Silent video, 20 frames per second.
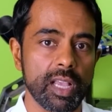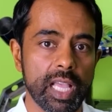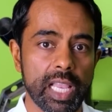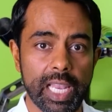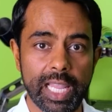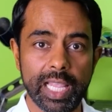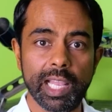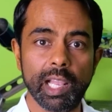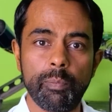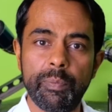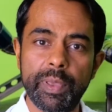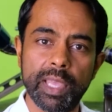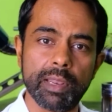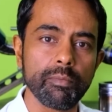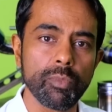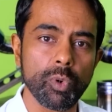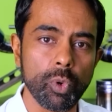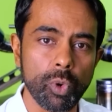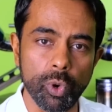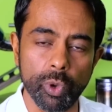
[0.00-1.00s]
a little bit
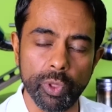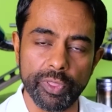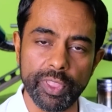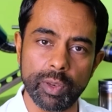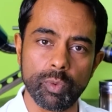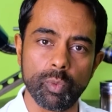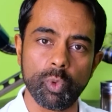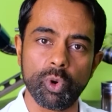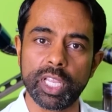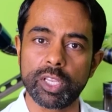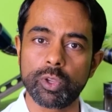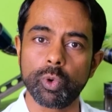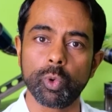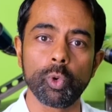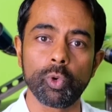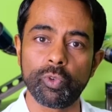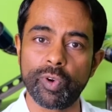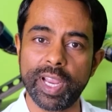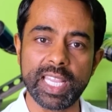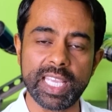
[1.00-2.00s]
more than what it
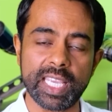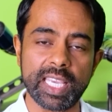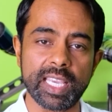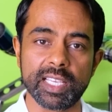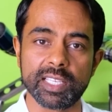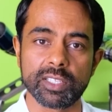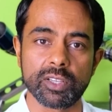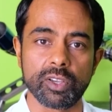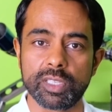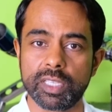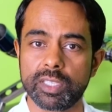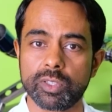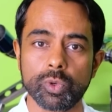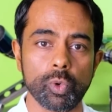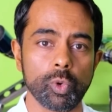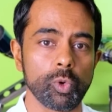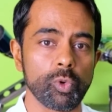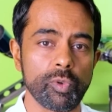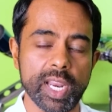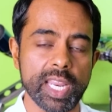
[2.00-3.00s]
already is? Because it's
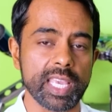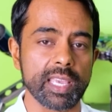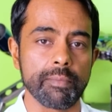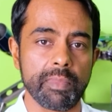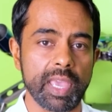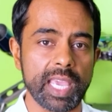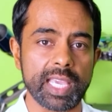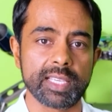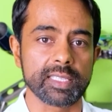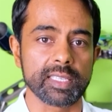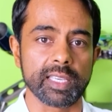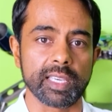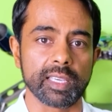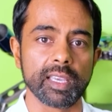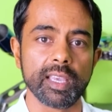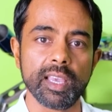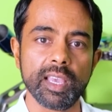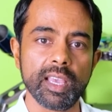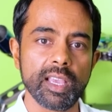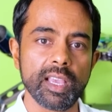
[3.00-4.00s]
already amazing.
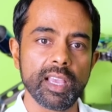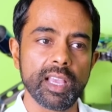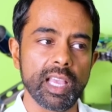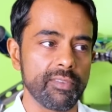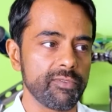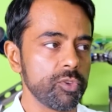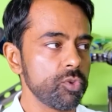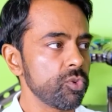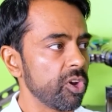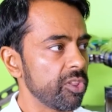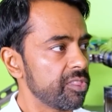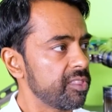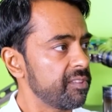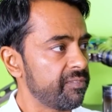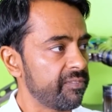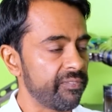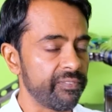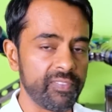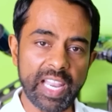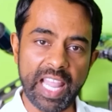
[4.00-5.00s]
Yeah. Have you got the
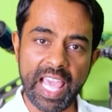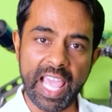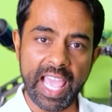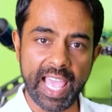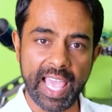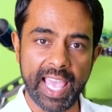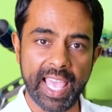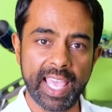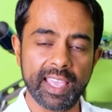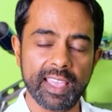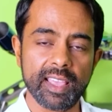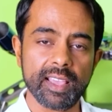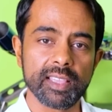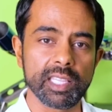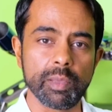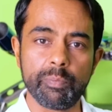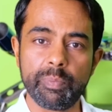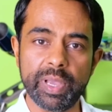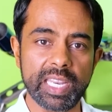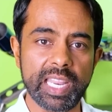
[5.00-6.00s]
flair,
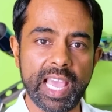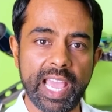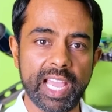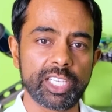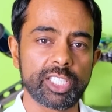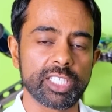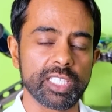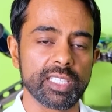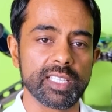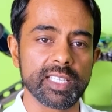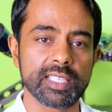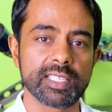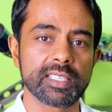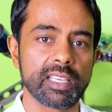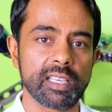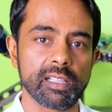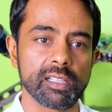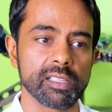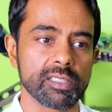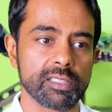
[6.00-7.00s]
the panache, and the
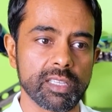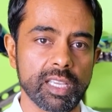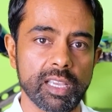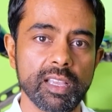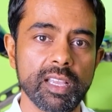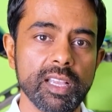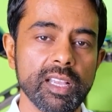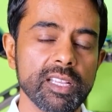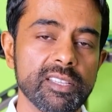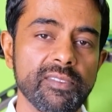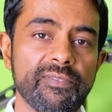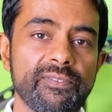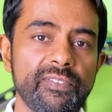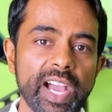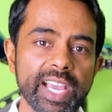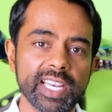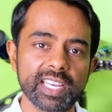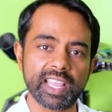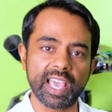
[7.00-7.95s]
skills to find